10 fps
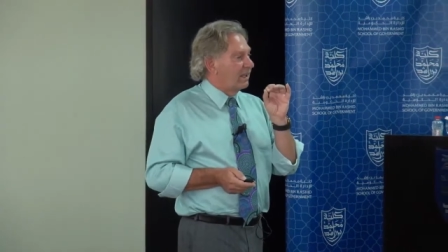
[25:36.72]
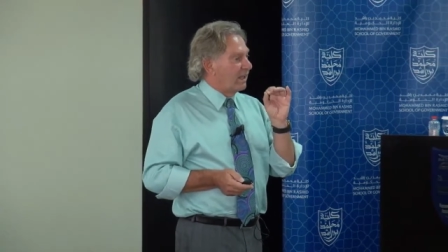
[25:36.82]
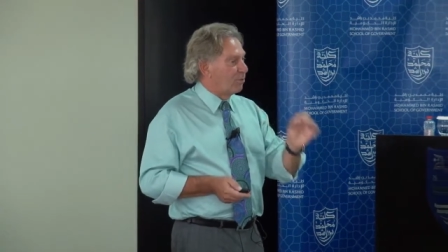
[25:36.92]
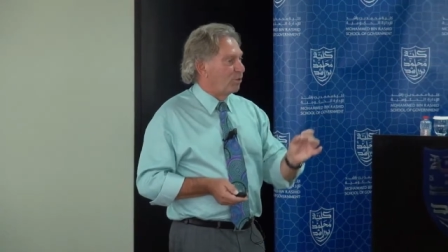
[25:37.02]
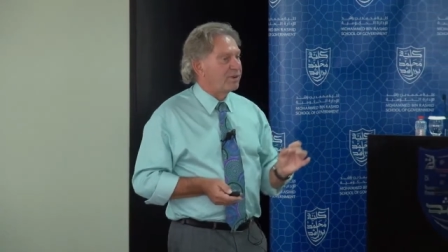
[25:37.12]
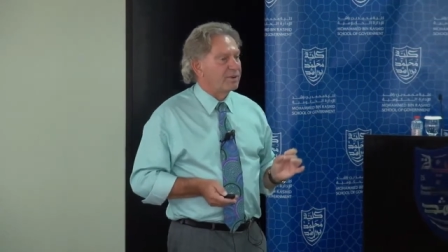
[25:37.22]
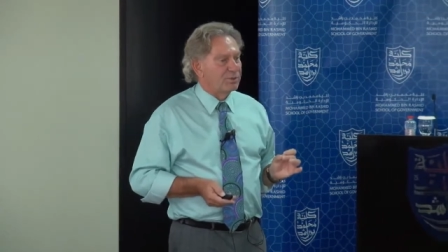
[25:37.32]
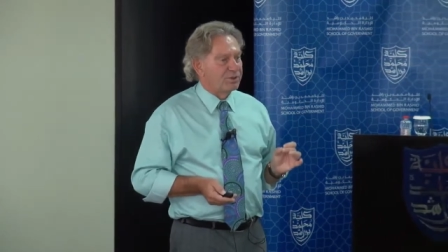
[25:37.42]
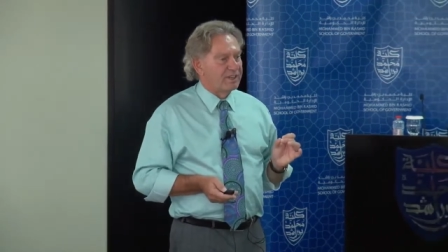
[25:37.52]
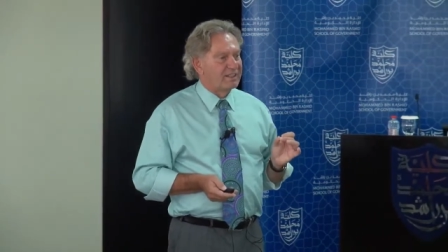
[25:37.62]
and more and
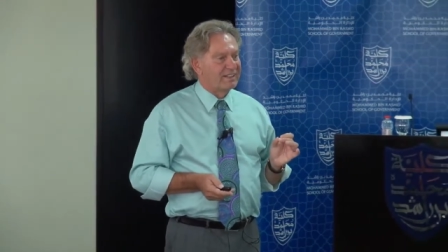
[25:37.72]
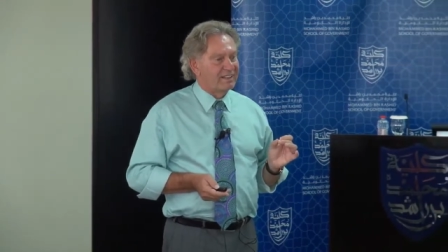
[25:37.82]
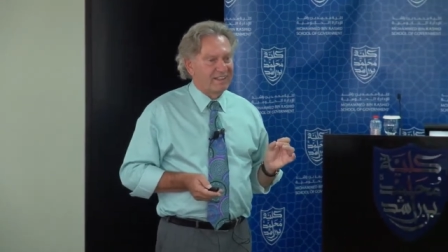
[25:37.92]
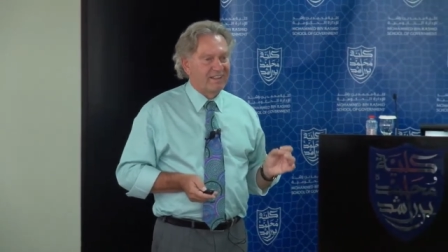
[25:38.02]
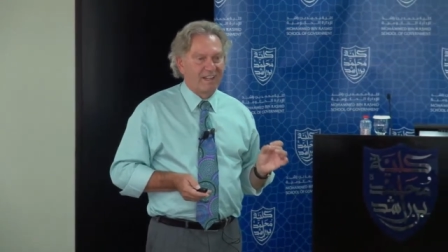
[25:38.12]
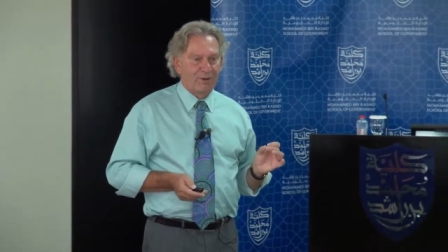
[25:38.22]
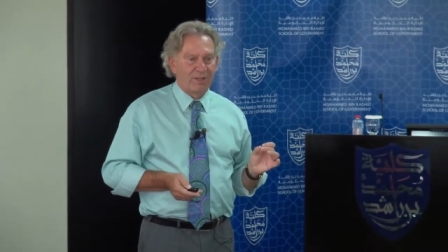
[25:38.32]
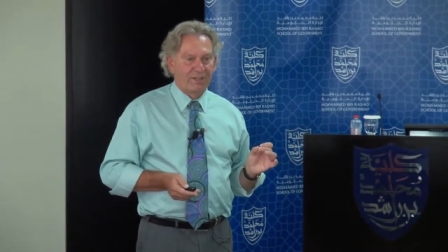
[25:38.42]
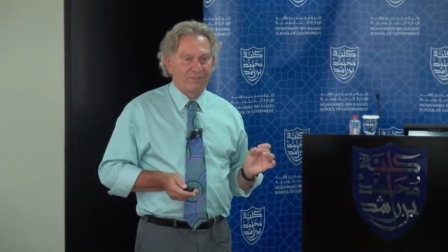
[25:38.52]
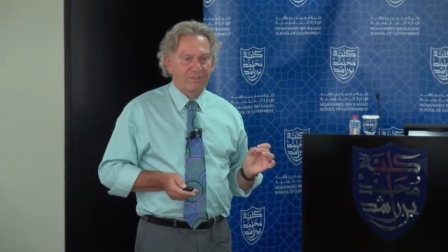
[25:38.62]
more they now
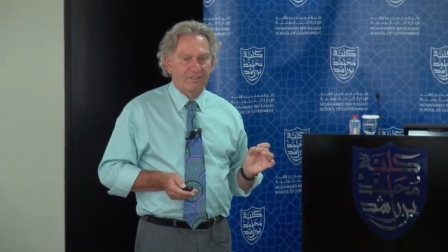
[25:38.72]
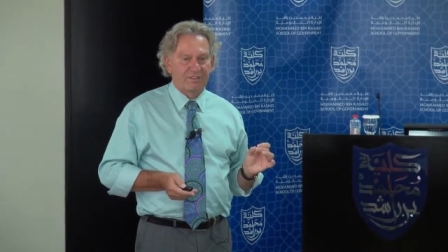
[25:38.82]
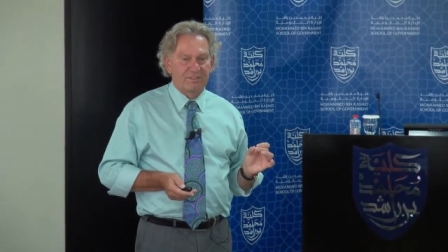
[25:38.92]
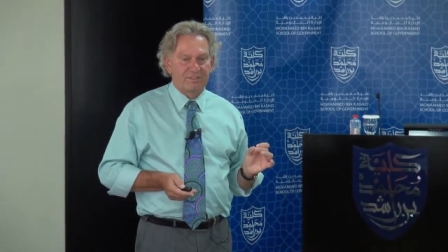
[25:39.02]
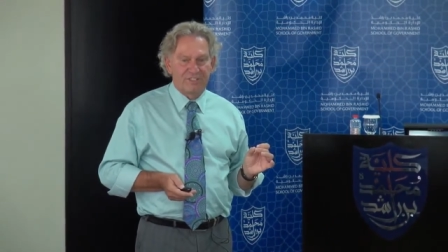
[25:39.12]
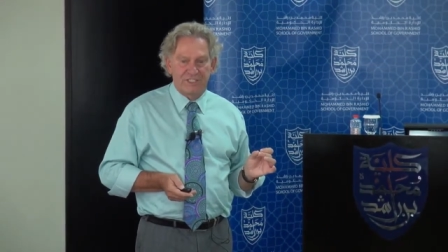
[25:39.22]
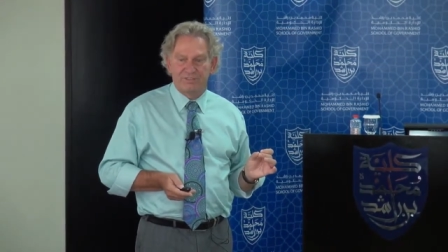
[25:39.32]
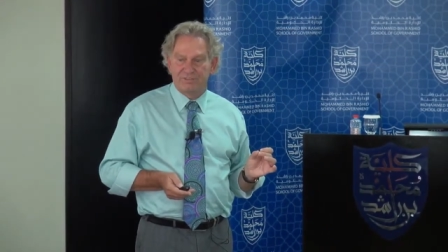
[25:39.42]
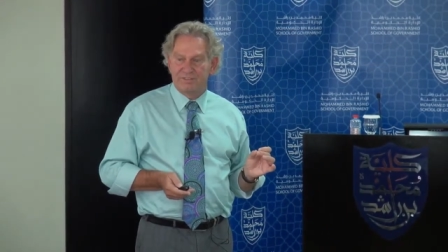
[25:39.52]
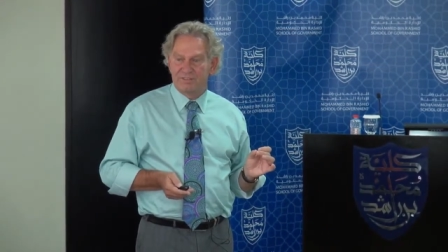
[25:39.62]
have a
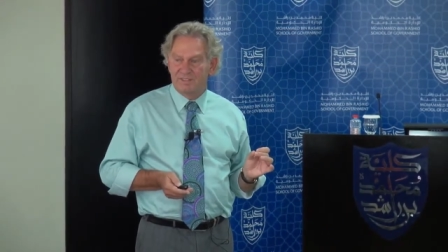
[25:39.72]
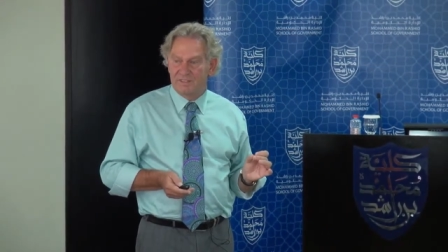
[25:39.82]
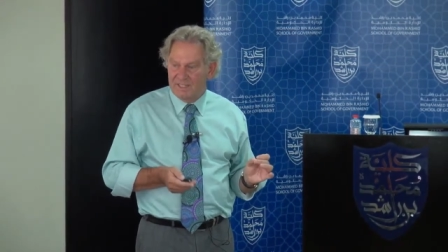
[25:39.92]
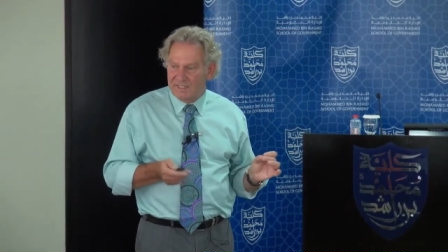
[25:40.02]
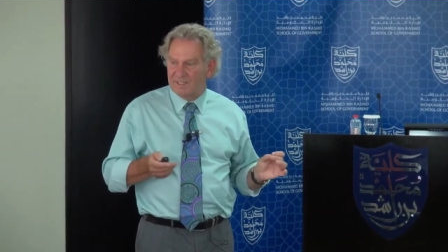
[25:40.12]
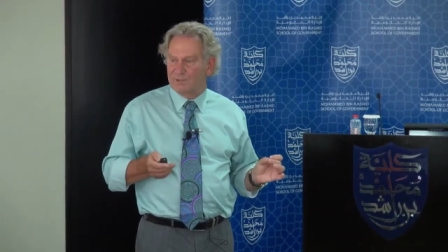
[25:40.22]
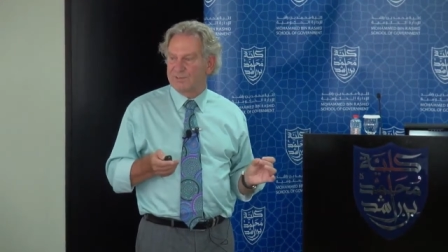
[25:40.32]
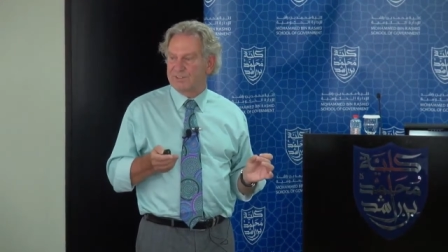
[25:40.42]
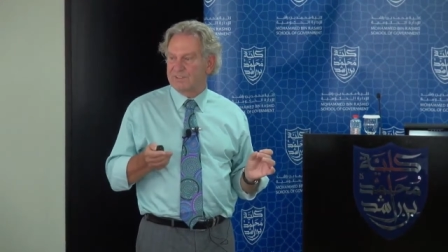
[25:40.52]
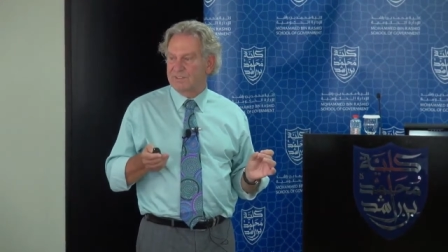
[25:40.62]
chief data
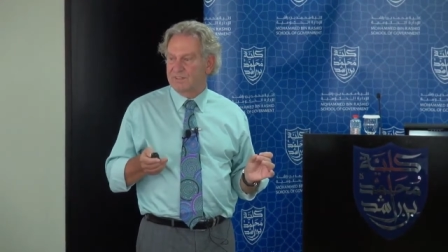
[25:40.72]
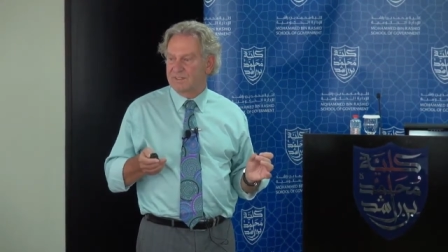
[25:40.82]
officer.